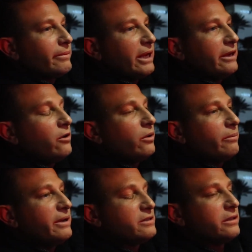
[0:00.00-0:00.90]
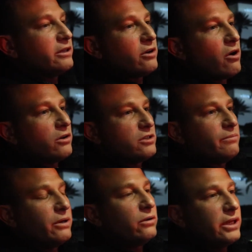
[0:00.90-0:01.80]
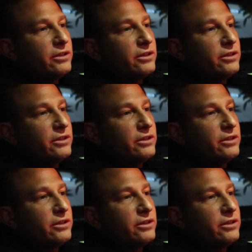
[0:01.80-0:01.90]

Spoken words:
I mean, I know what it basically could cost to build.